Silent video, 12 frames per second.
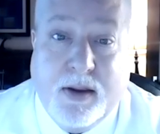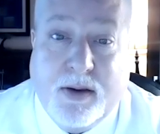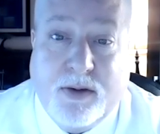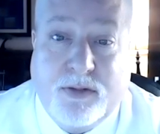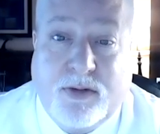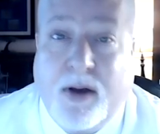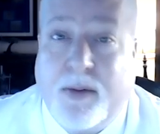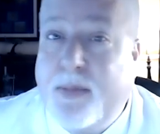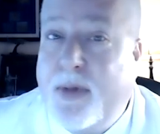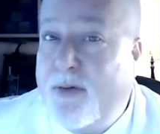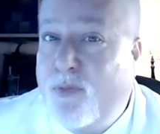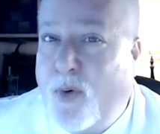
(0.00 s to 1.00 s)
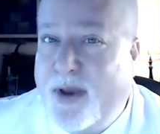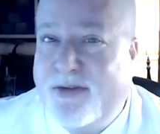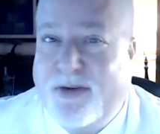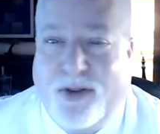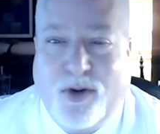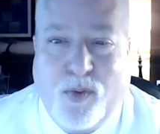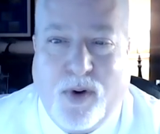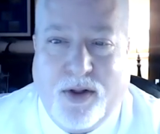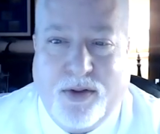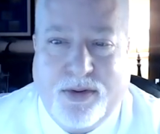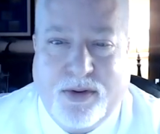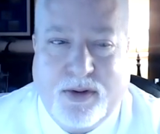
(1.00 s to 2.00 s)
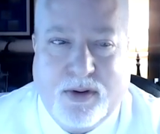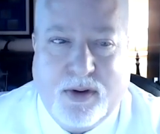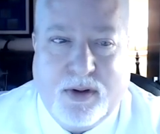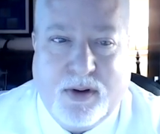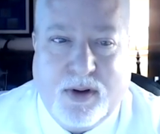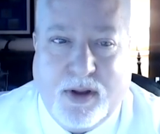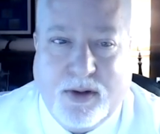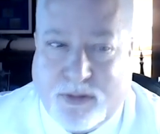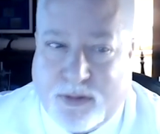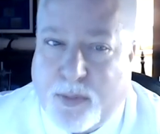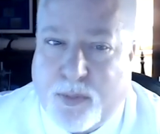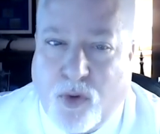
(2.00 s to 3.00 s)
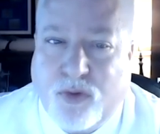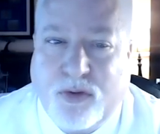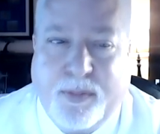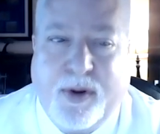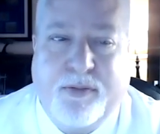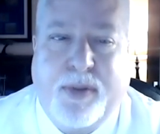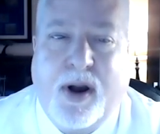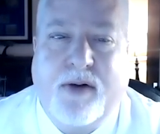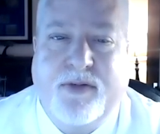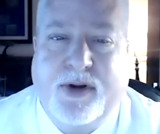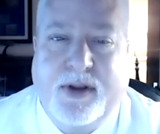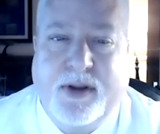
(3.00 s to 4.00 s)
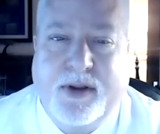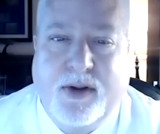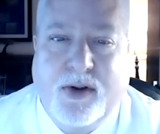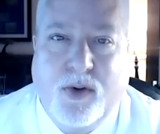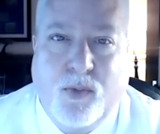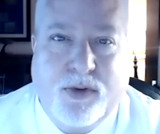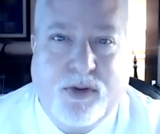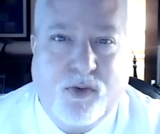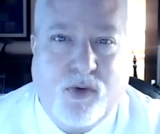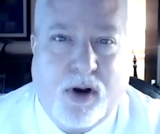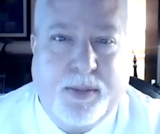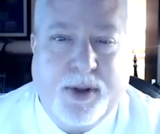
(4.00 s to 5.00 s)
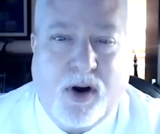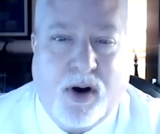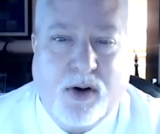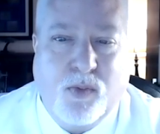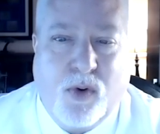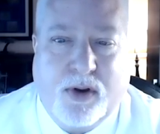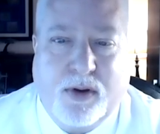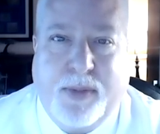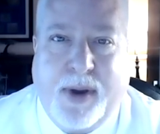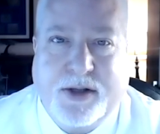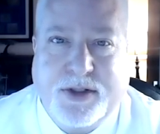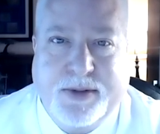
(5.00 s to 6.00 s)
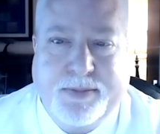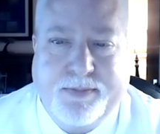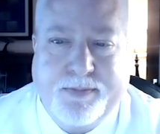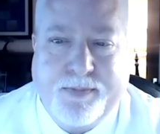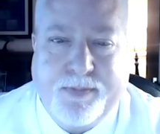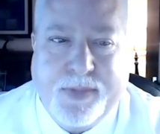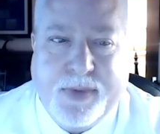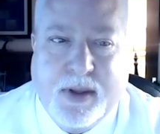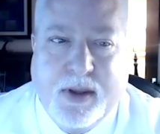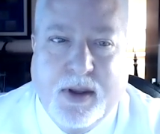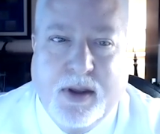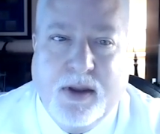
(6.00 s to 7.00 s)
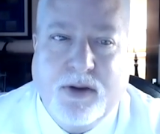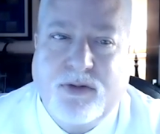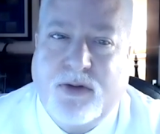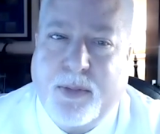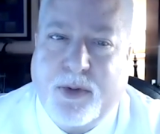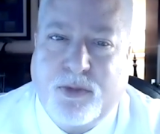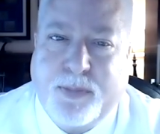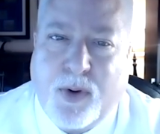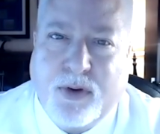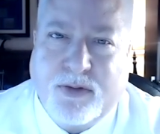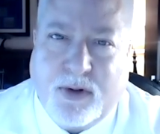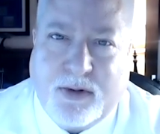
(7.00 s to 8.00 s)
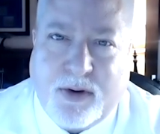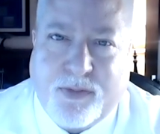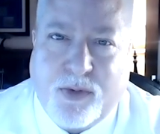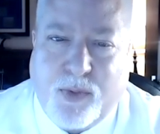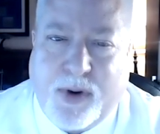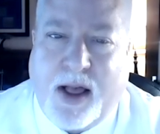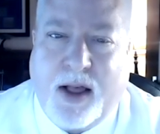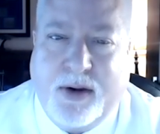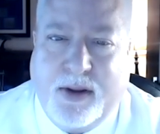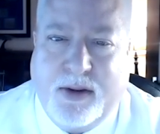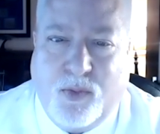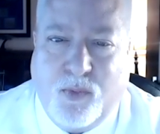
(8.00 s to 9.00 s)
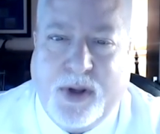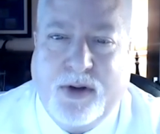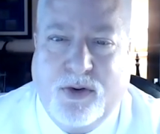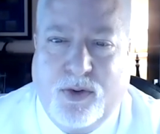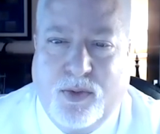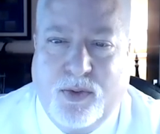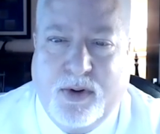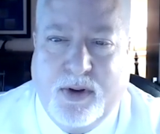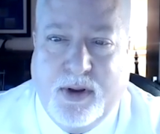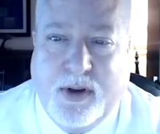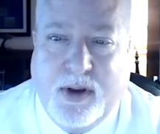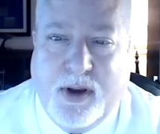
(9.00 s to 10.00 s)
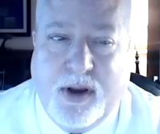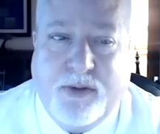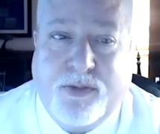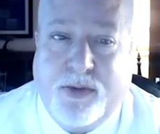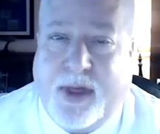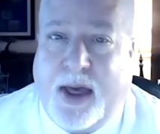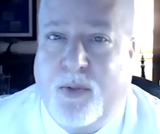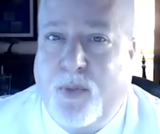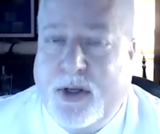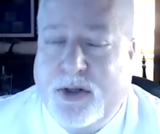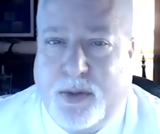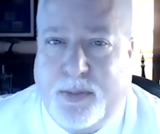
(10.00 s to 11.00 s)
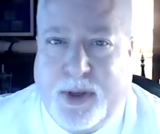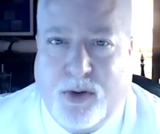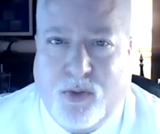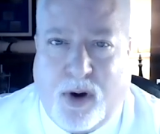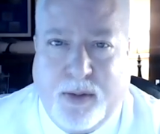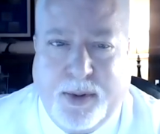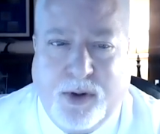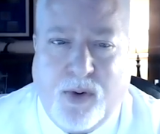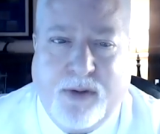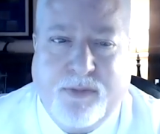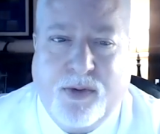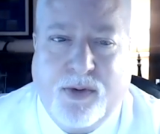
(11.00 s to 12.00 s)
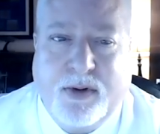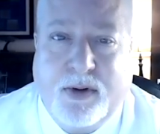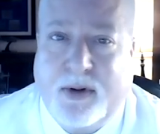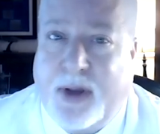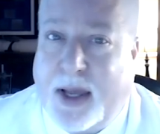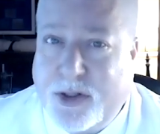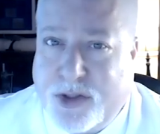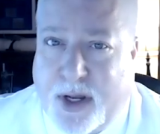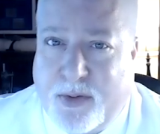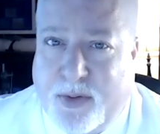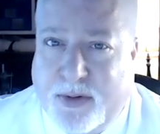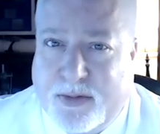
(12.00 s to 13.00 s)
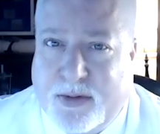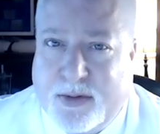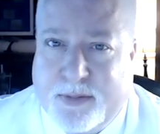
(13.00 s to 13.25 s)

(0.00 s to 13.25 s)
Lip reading: Some have wasted their wealth, and some rose above poverty with incredibly hard work and passion. Some experience a different reality than we do, and for that, we should be incredibly grateful and generous.